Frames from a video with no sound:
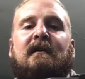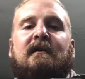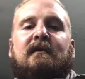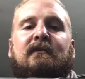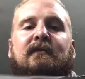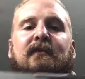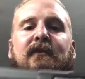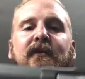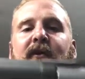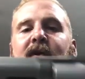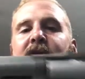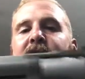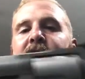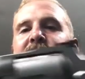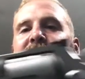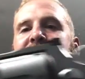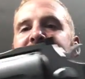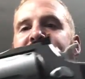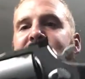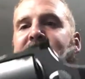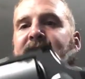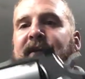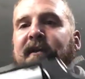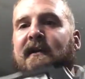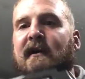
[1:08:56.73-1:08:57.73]
Luger doesn't
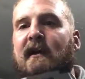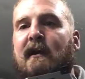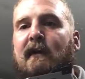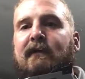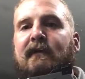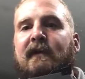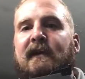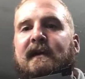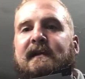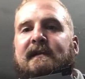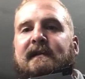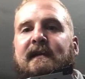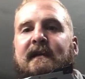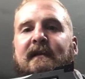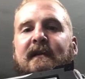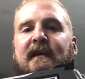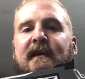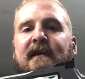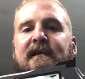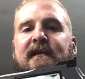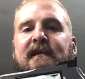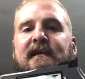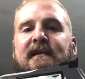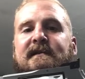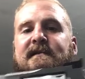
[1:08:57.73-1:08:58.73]
really offer anything
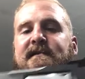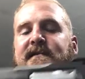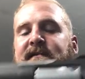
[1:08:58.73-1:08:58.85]
like this,